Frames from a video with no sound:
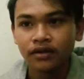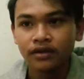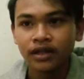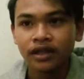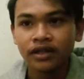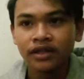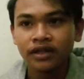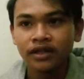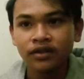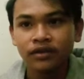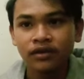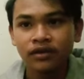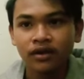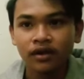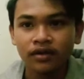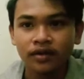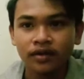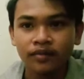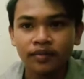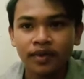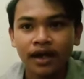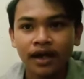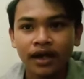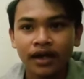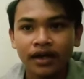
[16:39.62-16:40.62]
this do not
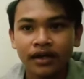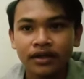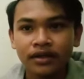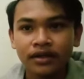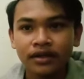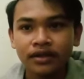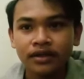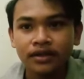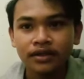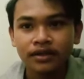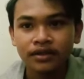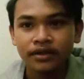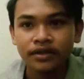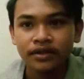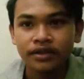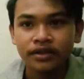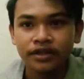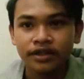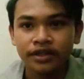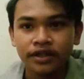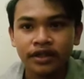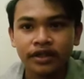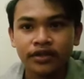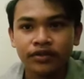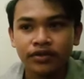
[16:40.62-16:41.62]
apply
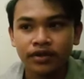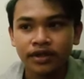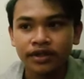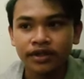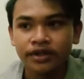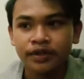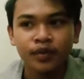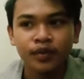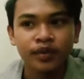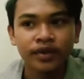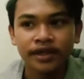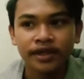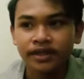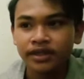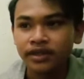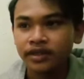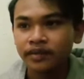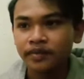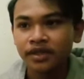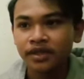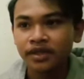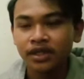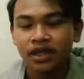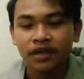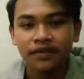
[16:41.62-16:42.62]
across
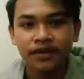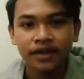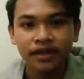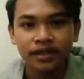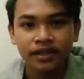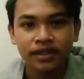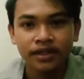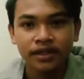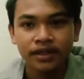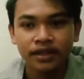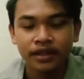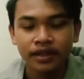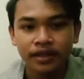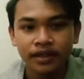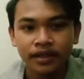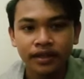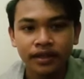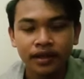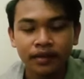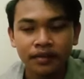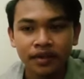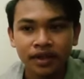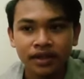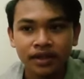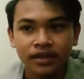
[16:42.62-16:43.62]
word boundaries,
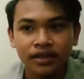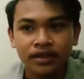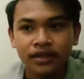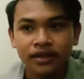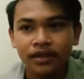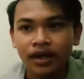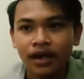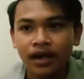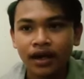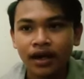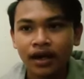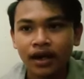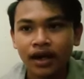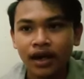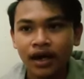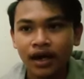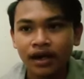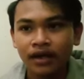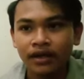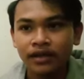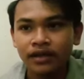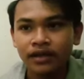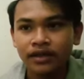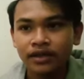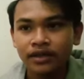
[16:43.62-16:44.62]
but
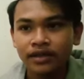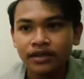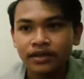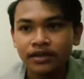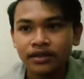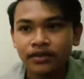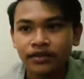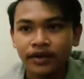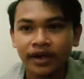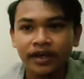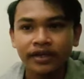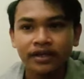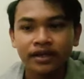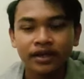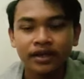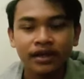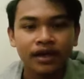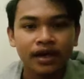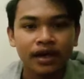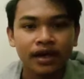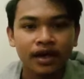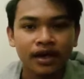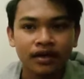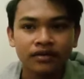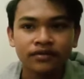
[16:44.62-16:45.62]
are
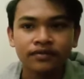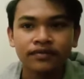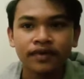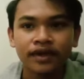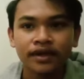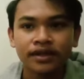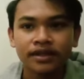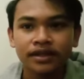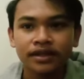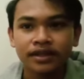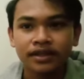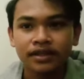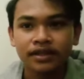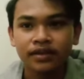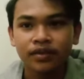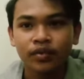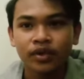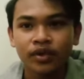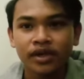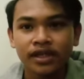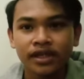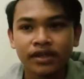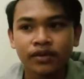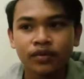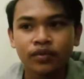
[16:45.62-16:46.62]
rather confined
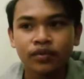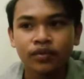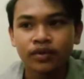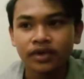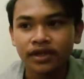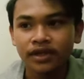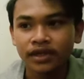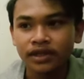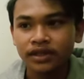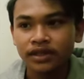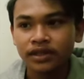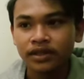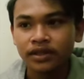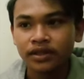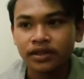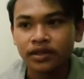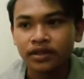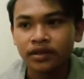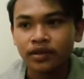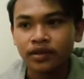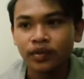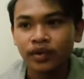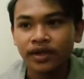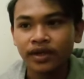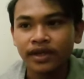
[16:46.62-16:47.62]
within
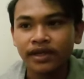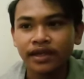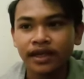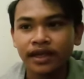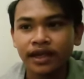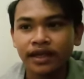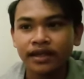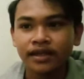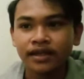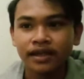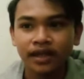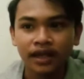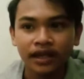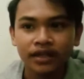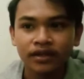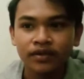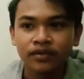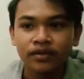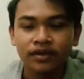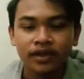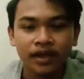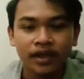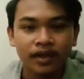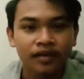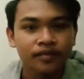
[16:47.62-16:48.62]
words where they tend
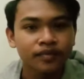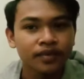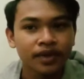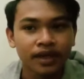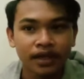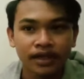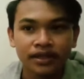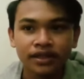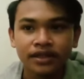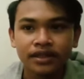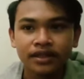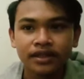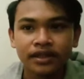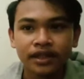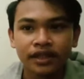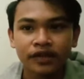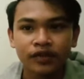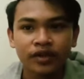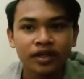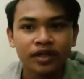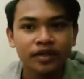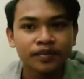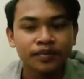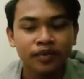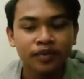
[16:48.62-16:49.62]
to take place in
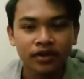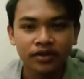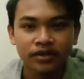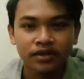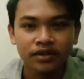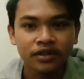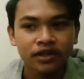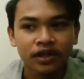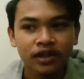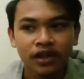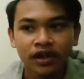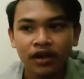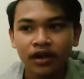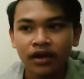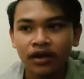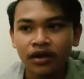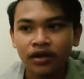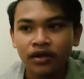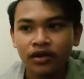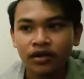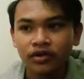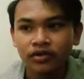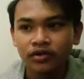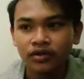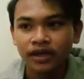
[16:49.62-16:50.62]
response
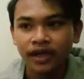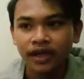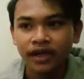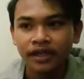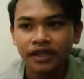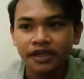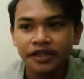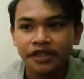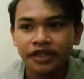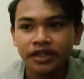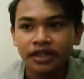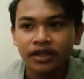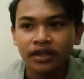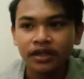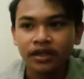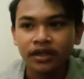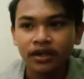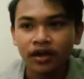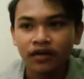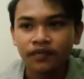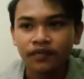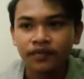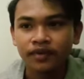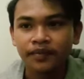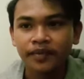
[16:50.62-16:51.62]
to the addition
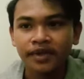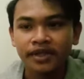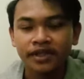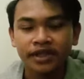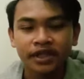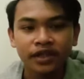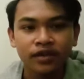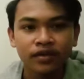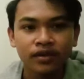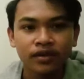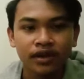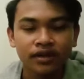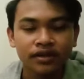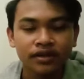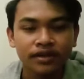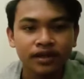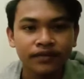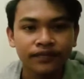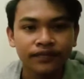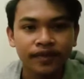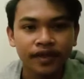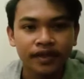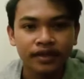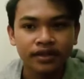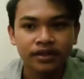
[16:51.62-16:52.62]
of a particular
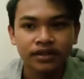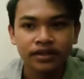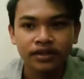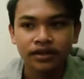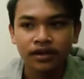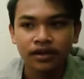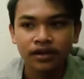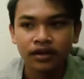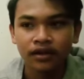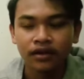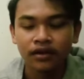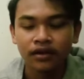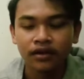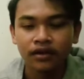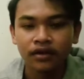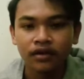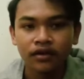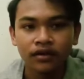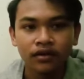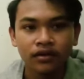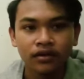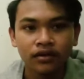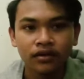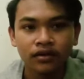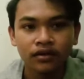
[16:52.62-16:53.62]
suffix.
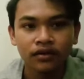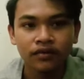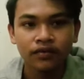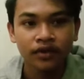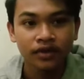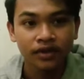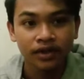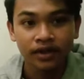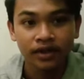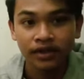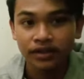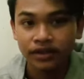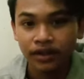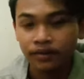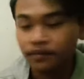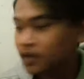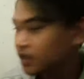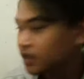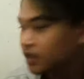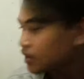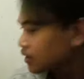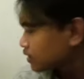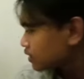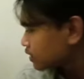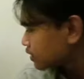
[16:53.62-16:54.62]
For the example